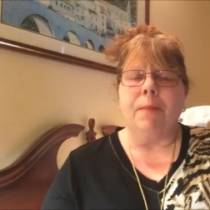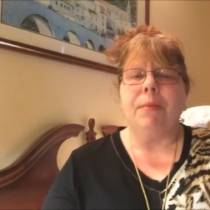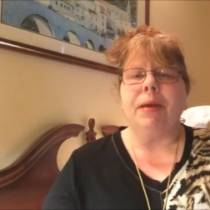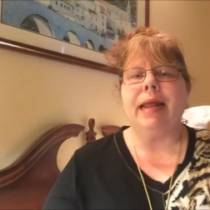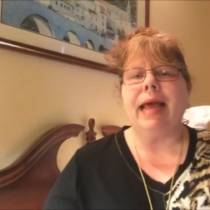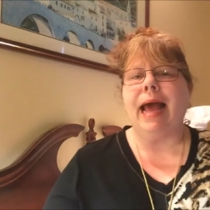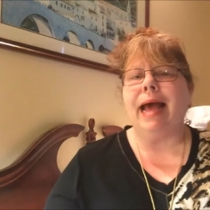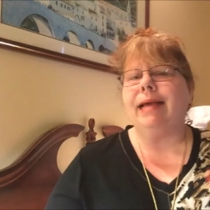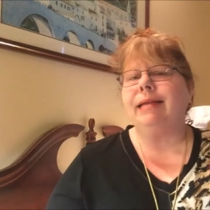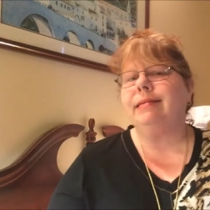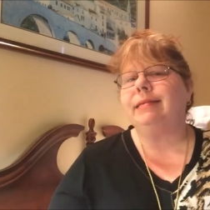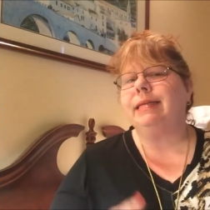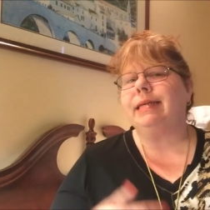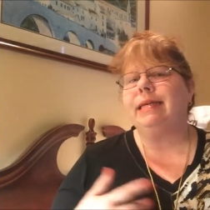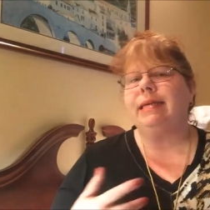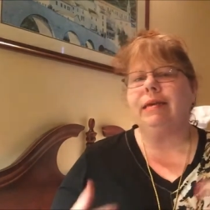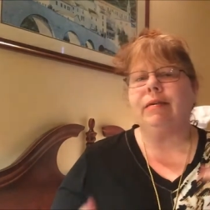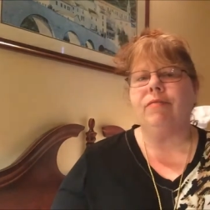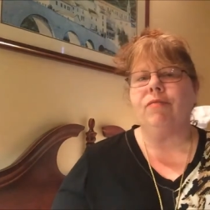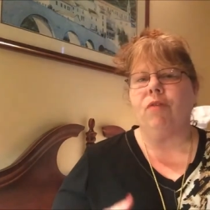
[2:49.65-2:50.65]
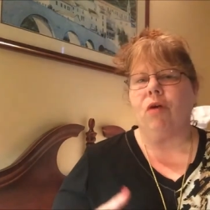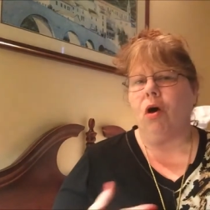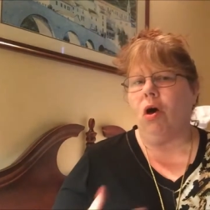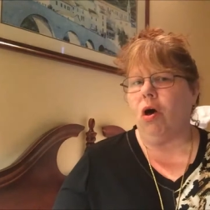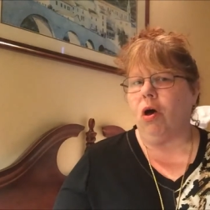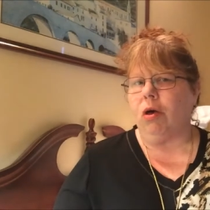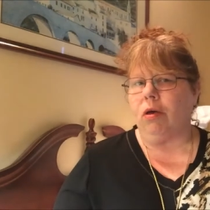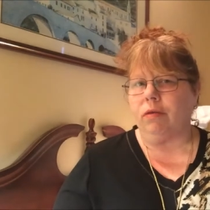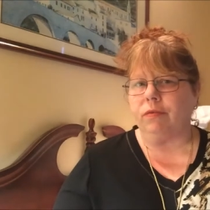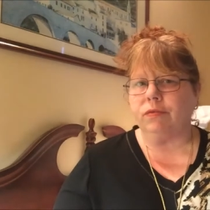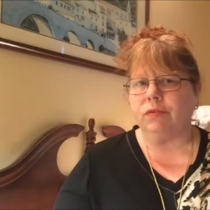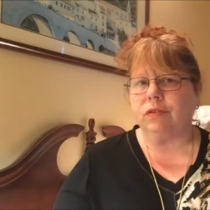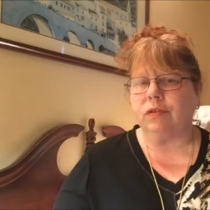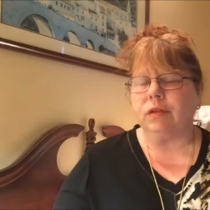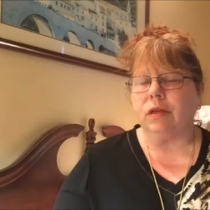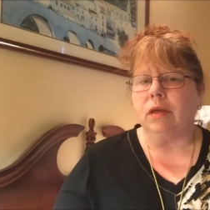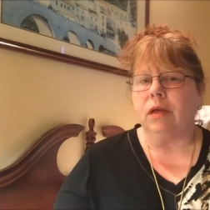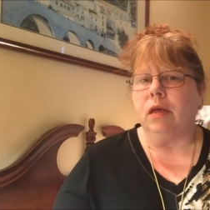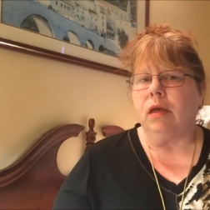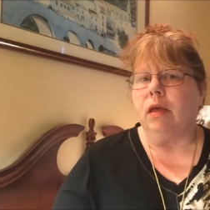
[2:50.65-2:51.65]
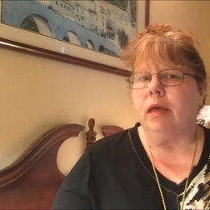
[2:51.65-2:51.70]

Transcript: But as he evolves